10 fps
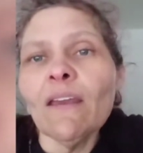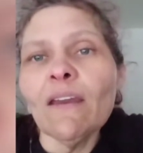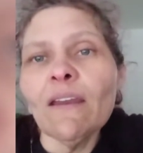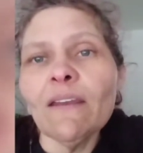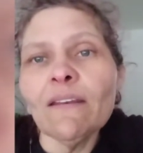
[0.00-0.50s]

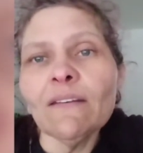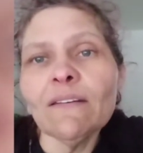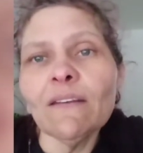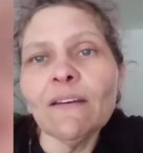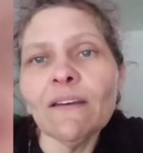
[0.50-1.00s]

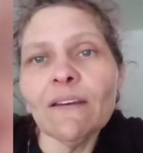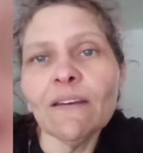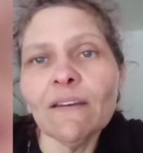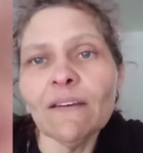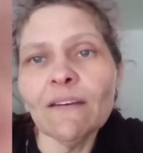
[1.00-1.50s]
And uh,
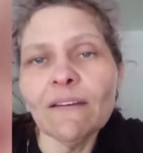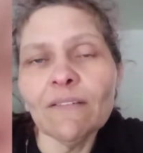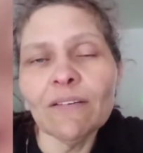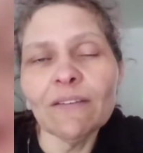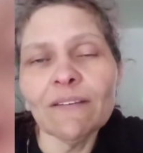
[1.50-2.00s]
uh,
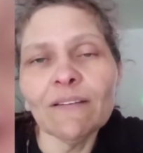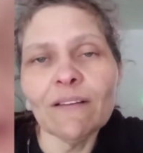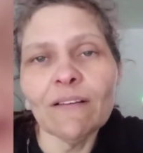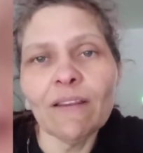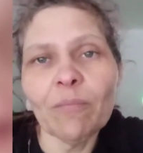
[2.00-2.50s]
it's a
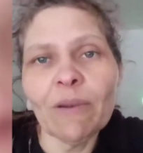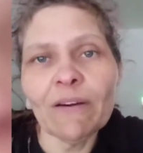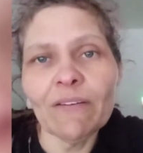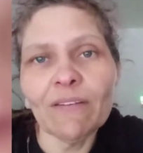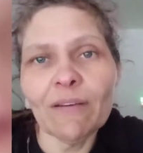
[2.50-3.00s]
little
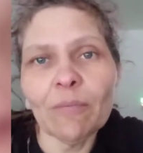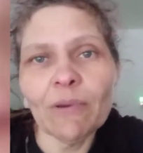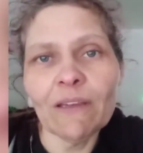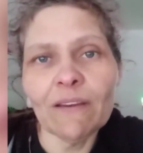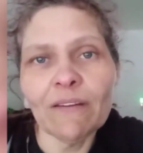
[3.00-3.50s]
embarrassing,
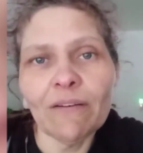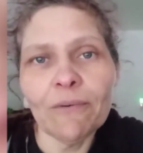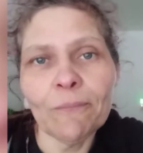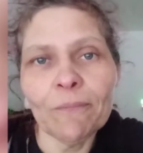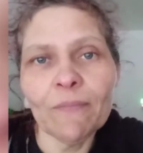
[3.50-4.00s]
but you know,
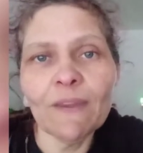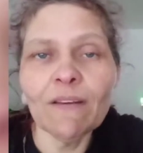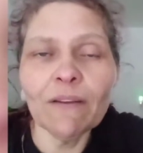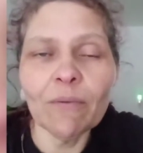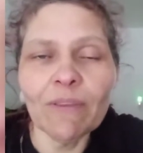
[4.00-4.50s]

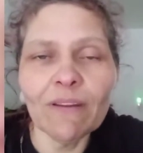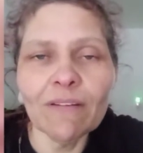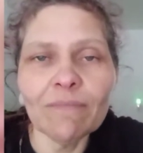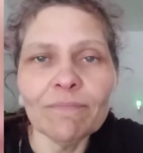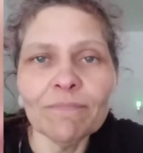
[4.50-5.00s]
dealing with it,
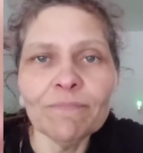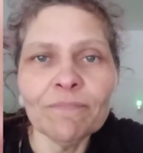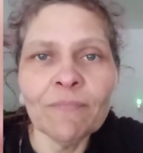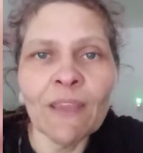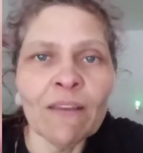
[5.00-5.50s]

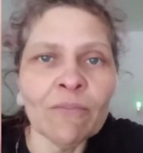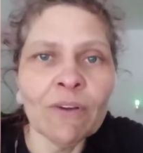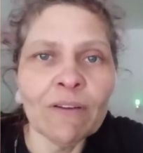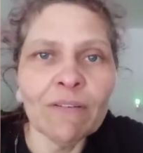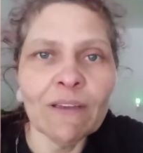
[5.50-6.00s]
getting
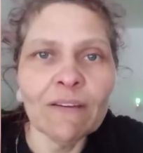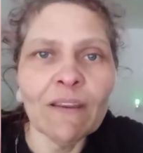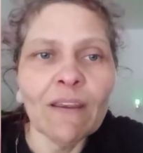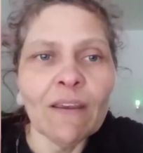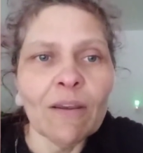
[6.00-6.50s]
rid of it.
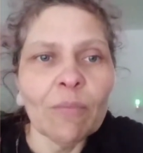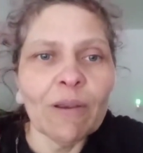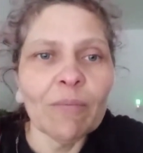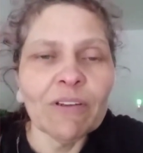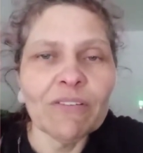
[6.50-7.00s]

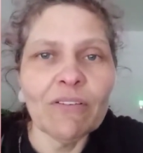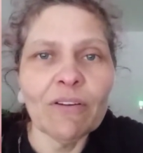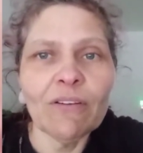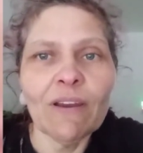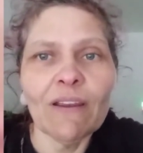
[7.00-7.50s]
I'm going to show
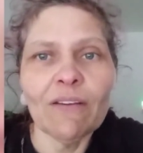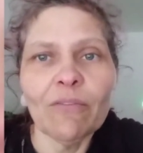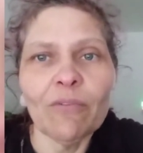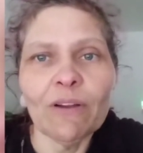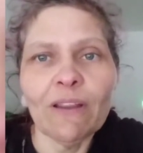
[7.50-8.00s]
you kind
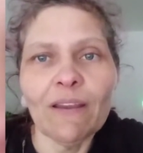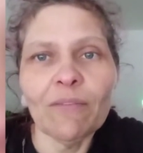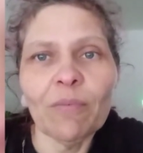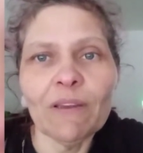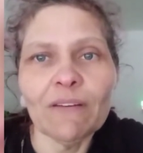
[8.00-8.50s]
of what
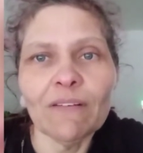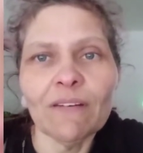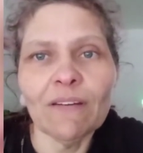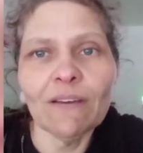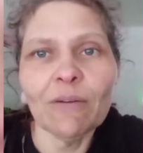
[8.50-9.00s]
I've been
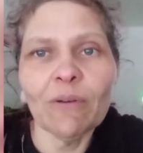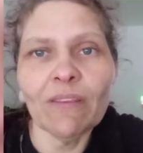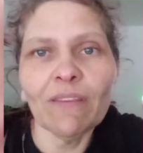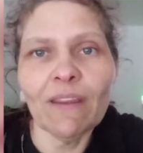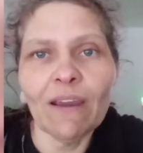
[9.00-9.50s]
dealing with
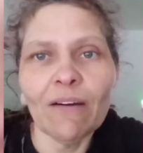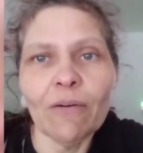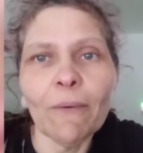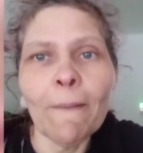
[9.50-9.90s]
now.